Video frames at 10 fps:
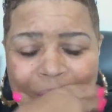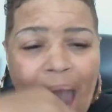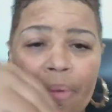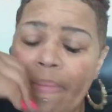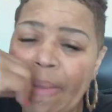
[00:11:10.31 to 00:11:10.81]

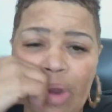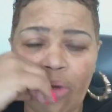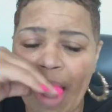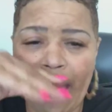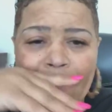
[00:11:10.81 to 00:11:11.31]
I remember
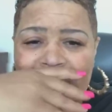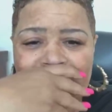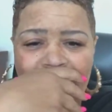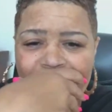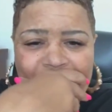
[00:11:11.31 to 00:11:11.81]
crying
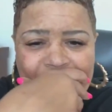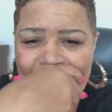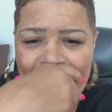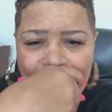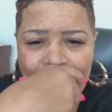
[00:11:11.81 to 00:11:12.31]
myself to
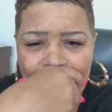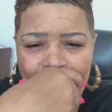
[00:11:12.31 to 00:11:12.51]
sleep.